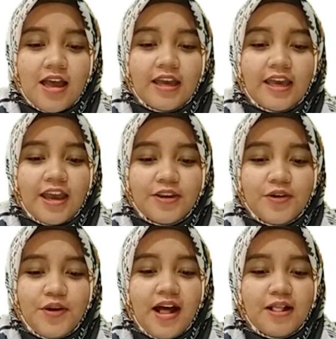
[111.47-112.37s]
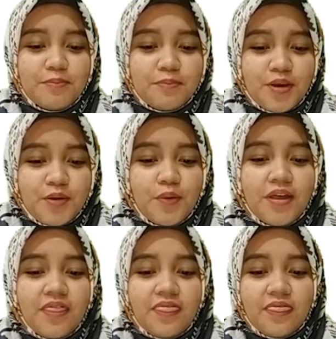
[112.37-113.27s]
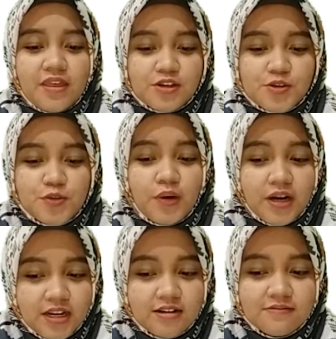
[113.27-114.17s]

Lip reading: Can you help me with this one?